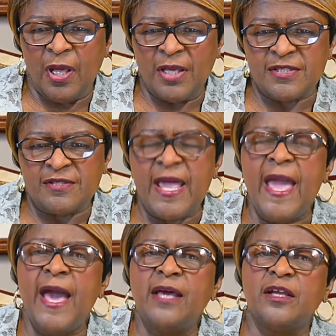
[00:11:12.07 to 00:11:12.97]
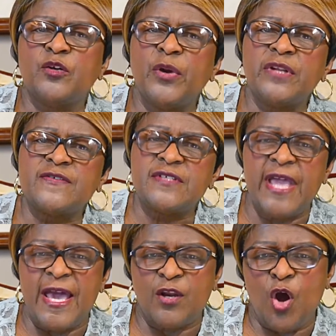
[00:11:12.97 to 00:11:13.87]
a grain of
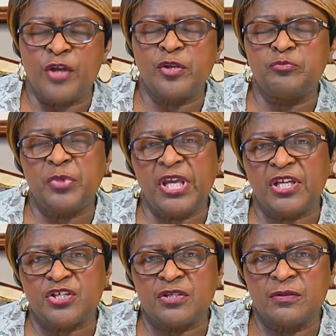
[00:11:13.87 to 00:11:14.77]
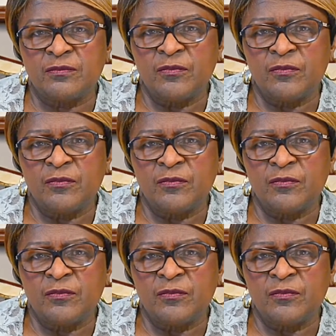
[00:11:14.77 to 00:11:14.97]
sand on the beach,